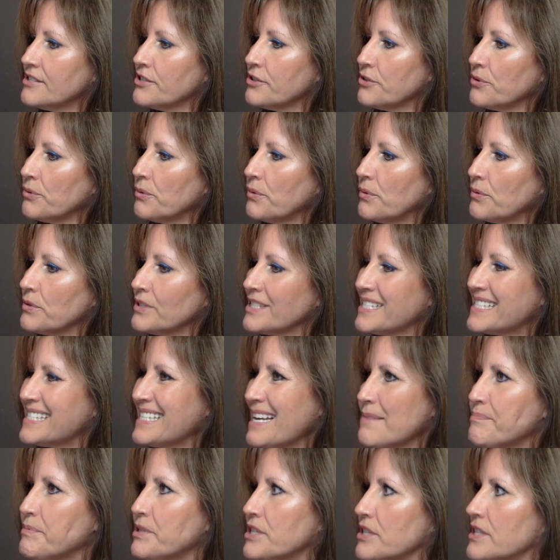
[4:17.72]
your
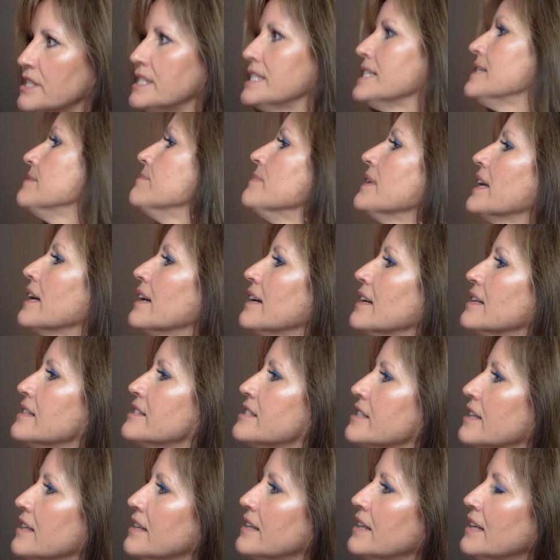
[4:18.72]
septicemia.
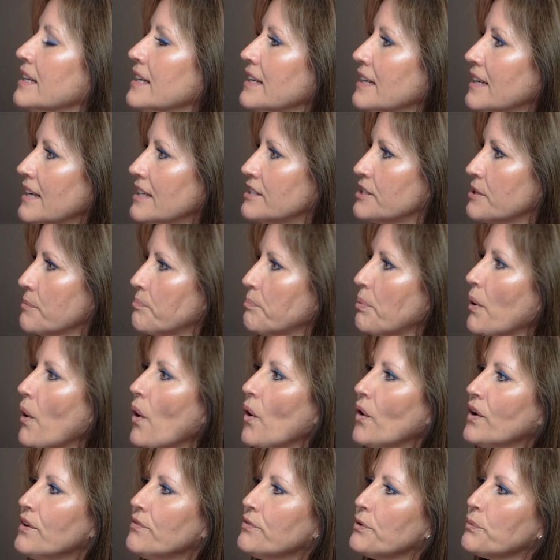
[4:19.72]
It's a
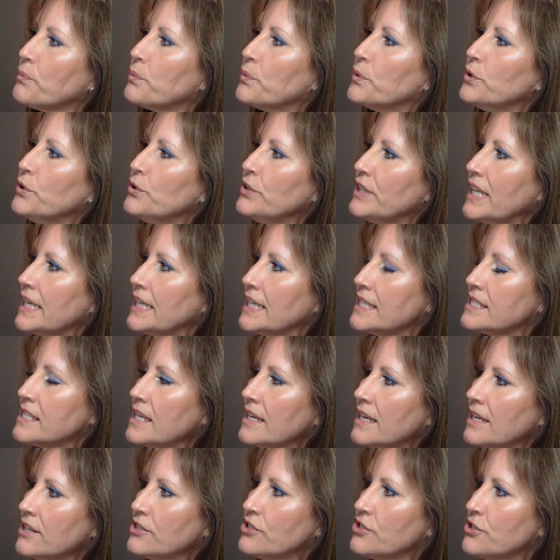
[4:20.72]
part of a wound that is
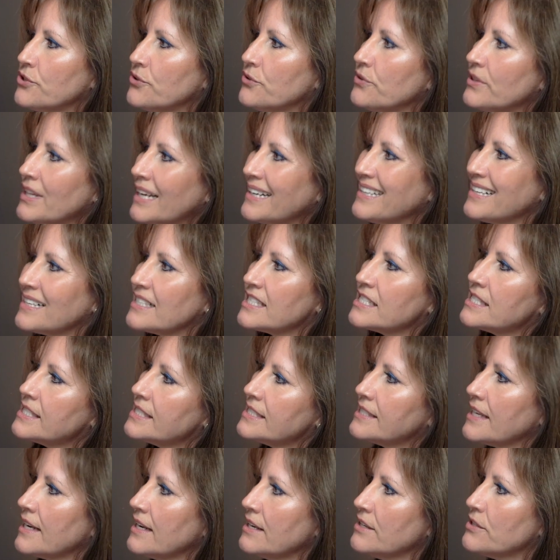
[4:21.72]
to that
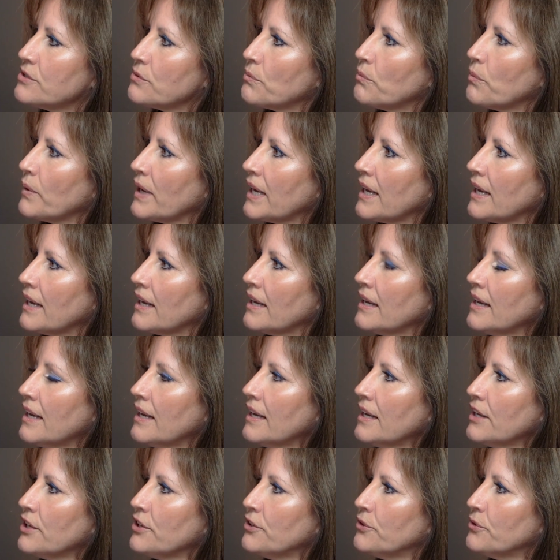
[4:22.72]
extent where
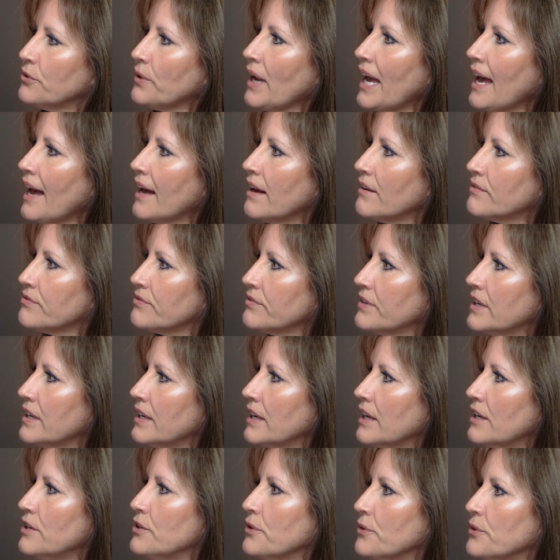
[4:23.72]
you have
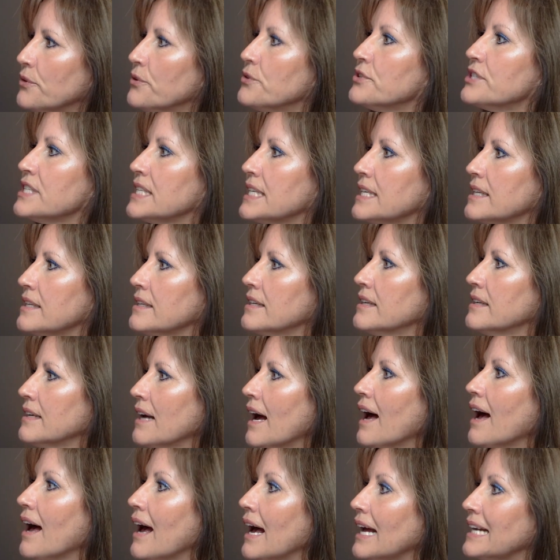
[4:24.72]
an oozing,
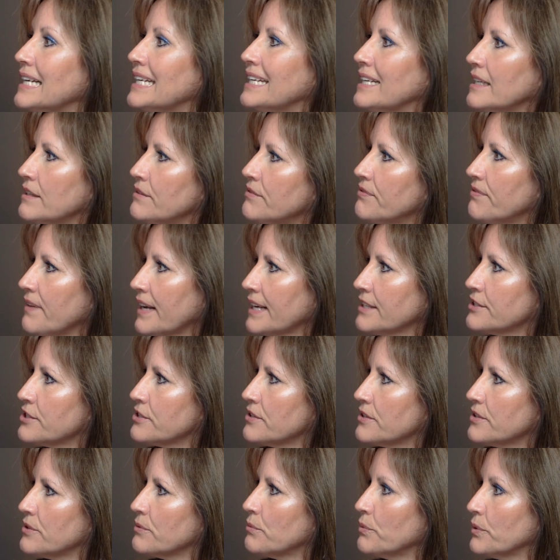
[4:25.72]
highly
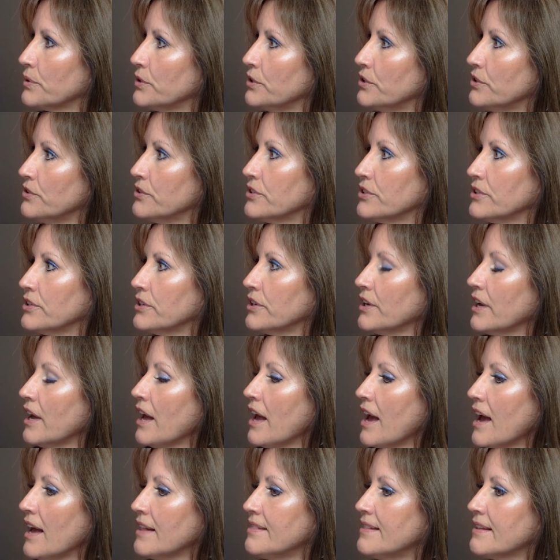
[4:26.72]
infected wound.
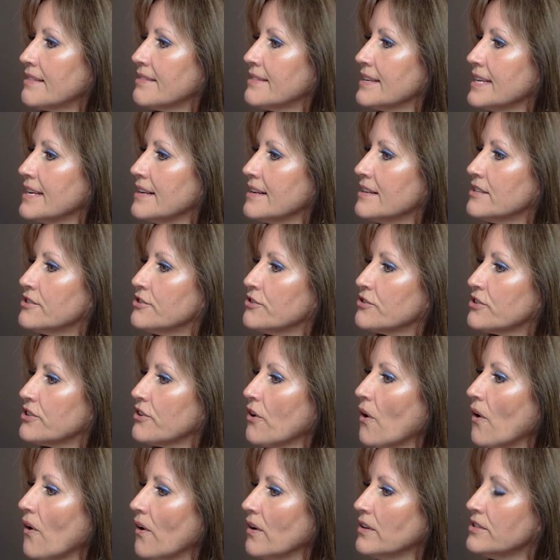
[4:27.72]
And the thing is,
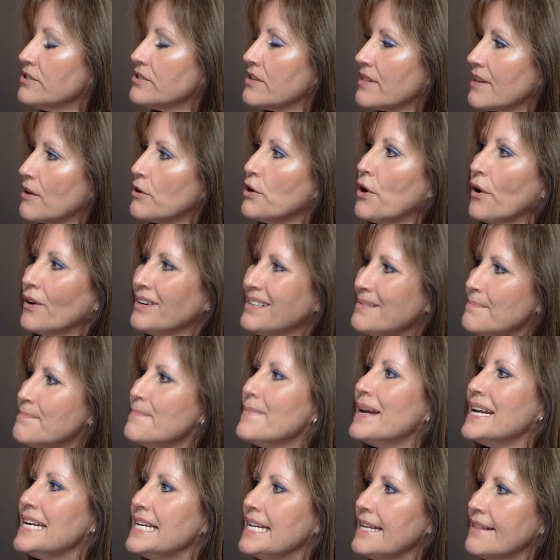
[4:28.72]
there are not
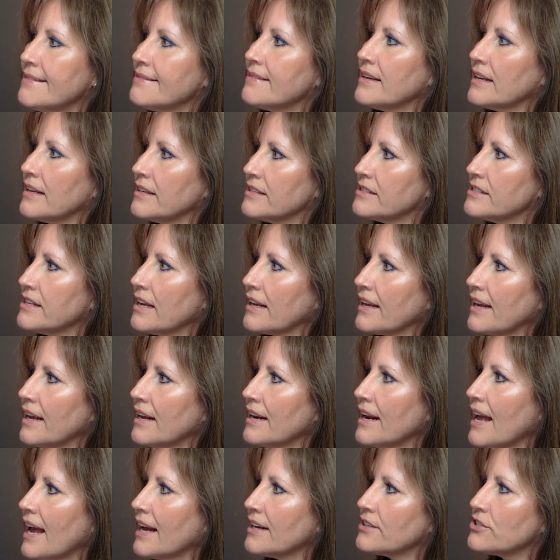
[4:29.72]
many things that
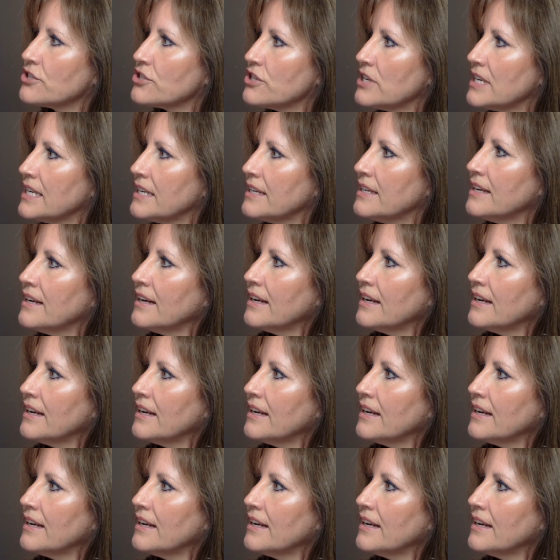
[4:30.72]
can actually,